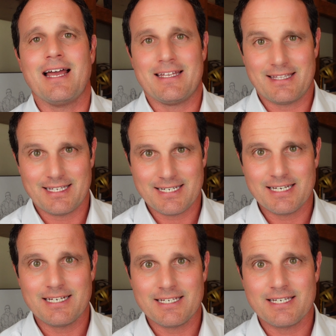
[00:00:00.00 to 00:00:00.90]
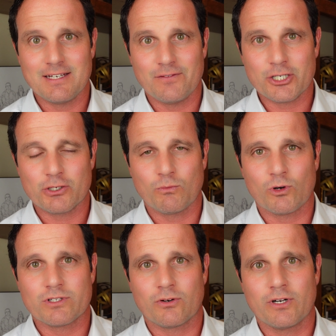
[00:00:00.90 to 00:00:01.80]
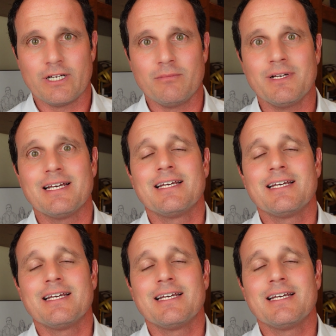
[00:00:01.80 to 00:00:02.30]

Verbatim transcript: the CDC eviction moratorium